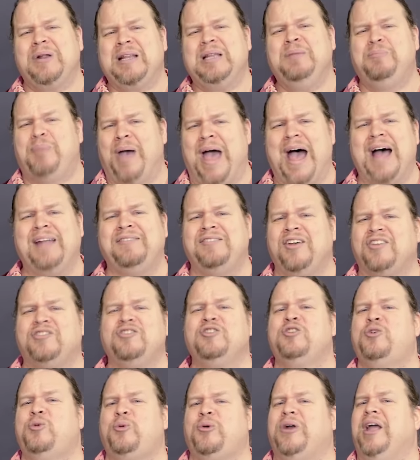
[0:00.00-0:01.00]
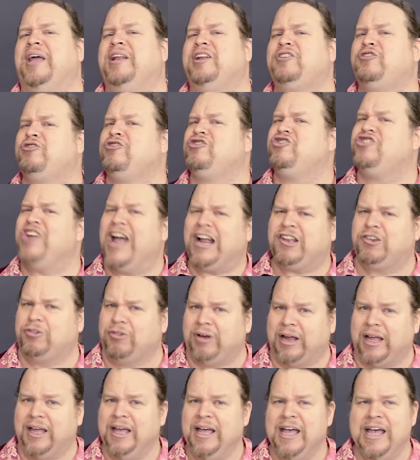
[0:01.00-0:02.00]
really bad doesn't create a
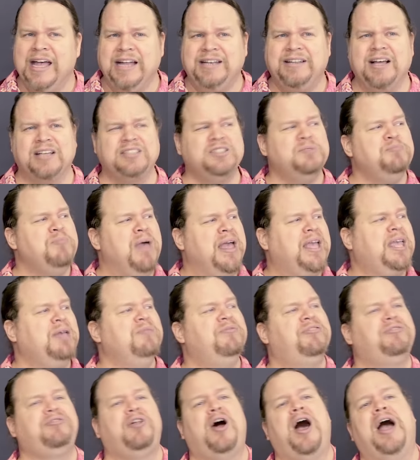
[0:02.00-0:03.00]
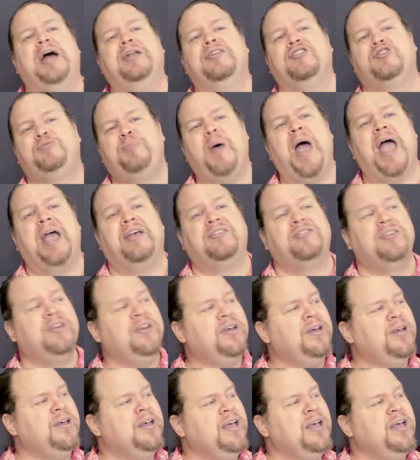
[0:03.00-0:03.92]
trajectory. It doesn't make him fly into space.